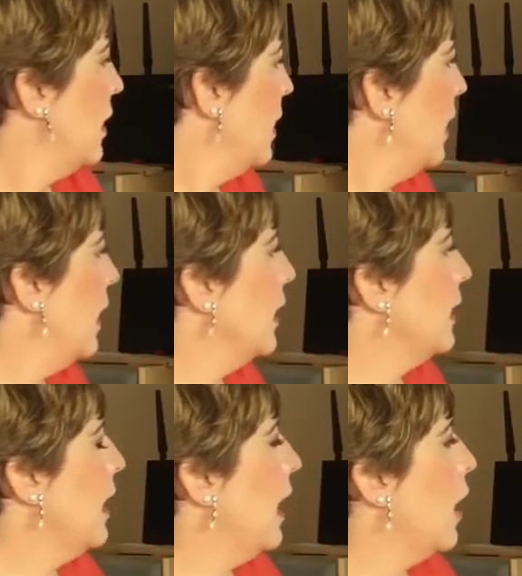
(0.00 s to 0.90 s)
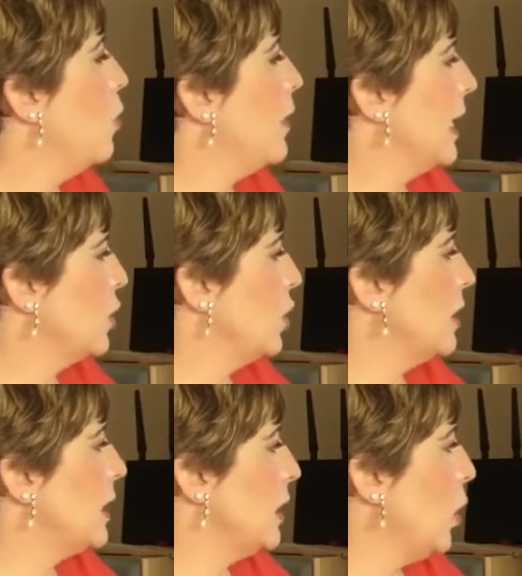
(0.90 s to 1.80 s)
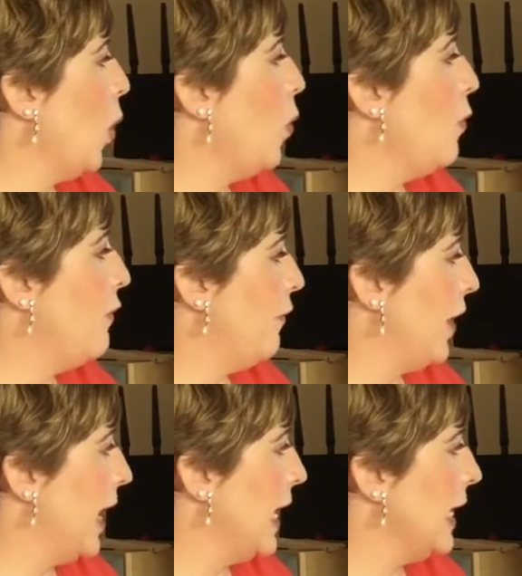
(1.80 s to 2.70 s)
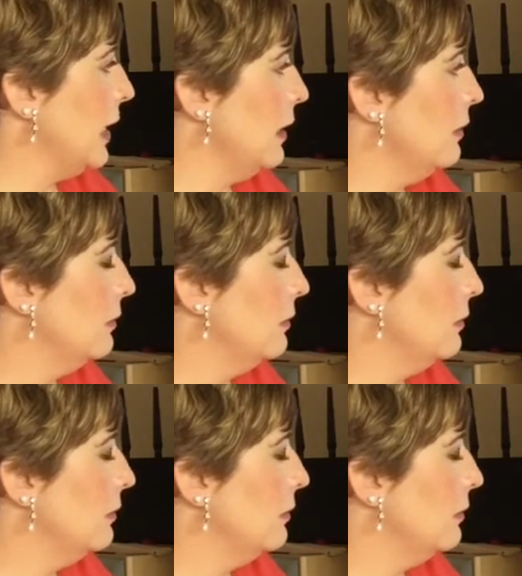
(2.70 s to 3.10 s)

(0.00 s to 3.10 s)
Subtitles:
And how much snow fell?